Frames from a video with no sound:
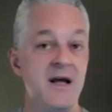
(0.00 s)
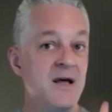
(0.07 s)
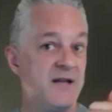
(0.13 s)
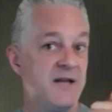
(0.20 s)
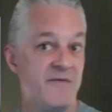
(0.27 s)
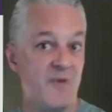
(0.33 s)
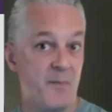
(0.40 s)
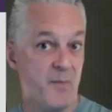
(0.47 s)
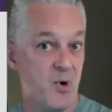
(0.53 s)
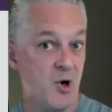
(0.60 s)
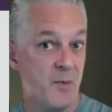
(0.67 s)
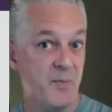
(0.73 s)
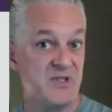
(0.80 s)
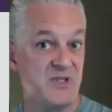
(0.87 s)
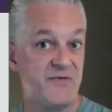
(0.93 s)
They have a
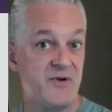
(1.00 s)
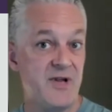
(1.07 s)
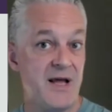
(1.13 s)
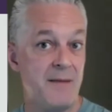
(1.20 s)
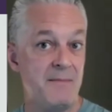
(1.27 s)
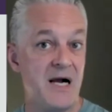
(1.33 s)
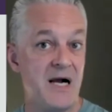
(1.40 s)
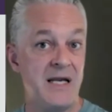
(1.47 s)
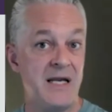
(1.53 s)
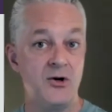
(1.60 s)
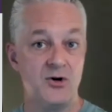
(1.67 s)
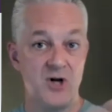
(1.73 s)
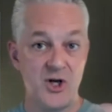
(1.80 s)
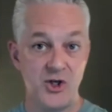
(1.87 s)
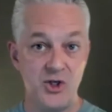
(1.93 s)
purpose for that money
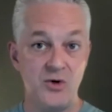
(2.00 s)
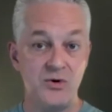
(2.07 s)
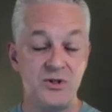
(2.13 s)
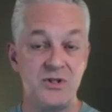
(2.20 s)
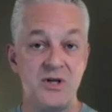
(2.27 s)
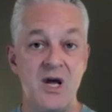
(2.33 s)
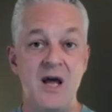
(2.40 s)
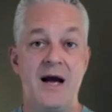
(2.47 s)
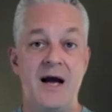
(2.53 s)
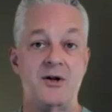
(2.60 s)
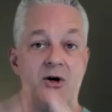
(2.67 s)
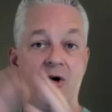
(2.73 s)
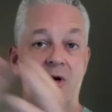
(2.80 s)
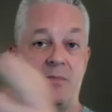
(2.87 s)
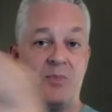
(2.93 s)
or a use, and
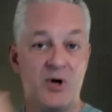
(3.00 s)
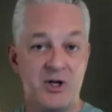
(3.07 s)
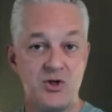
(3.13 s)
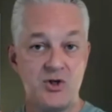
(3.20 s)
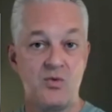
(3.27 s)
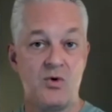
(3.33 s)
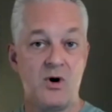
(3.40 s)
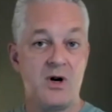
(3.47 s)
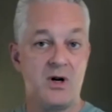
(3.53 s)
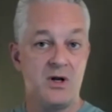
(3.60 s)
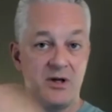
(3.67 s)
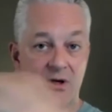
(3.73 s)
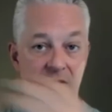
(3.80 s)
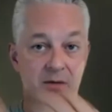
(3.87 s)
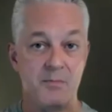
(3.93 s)
they're going to put it to work,
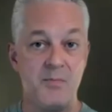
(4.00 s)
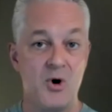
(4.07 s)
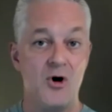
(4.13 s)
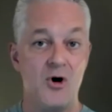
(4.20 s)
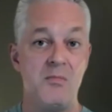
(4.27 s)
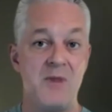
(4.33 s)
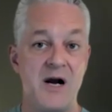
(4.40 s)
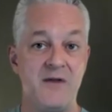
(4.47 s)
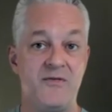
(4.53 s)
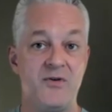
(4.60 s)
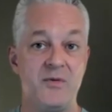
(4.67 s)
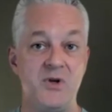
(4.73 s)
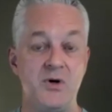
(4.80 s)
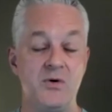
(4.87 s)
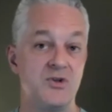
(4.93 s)
and they're going to borrow money
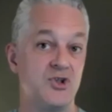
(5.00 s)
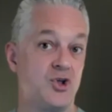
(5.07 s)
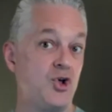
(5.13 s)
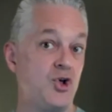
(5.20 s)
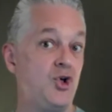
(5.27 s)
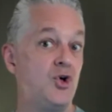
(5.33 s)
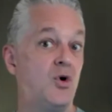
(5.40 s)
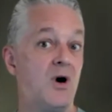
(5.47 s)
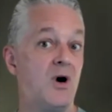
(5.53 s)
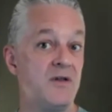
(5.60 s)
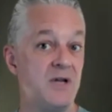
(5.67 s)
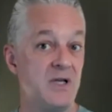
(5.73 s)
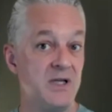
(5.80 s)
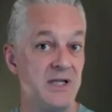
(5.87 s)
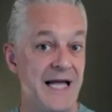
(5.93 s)
from you. So you're
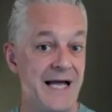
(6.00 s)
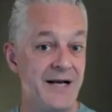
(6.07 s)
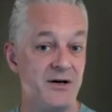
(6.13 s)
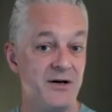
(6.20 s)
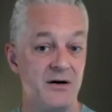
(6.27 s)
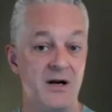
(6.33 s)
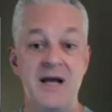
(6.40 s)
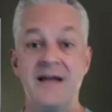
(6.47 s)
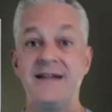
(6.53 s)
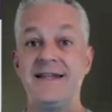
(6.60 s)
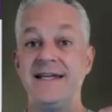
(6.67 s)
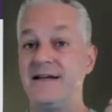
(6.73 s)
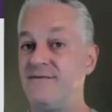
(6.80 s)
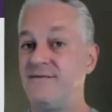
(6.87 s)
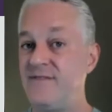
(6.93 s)
the lender.
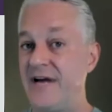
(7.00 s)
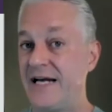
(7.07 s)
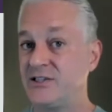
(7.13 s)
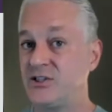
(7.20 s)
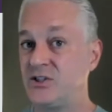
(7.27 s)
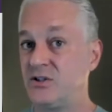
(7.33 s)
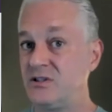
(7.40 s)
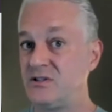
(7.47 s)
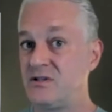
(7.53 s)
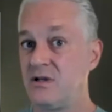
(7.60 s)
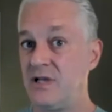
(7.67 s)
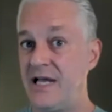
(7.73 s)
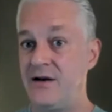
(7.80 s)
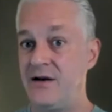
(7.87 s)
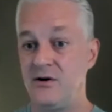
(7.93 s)
The investor is the
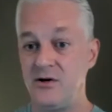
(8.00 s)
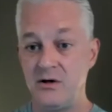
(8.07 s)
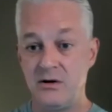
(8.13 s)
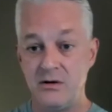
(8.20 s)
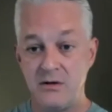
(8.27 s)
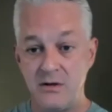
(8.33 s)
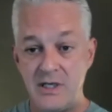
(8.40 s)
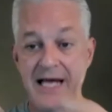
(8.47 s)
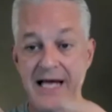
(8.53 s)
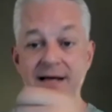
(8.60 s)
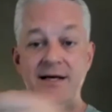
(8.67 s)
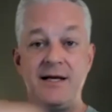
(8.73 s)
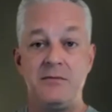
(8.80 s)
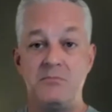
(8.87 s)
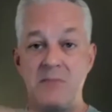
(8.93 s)
lender. You're
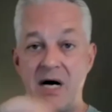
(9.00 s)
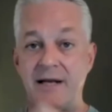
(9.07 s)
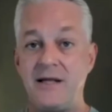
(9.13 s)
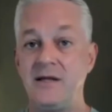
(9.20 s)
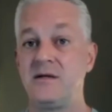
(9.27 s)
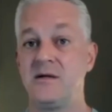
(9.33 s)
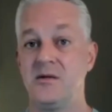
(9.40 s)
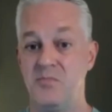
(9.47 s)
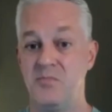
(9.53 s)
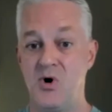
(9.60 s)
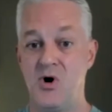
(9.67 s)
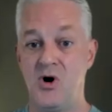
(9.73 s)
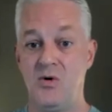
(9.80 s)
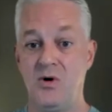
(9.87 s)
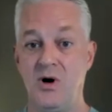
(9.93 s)
lending money to the
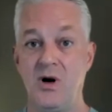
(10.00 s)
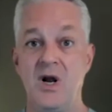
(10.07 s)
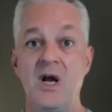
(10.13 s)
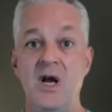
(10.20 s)
borrower.